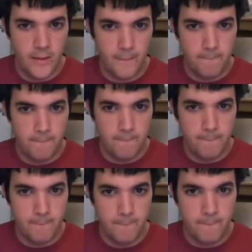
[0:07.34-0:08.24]

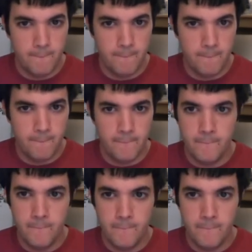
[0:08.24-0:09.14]

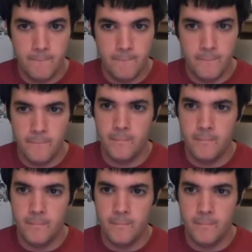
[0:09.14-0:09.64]
(silence)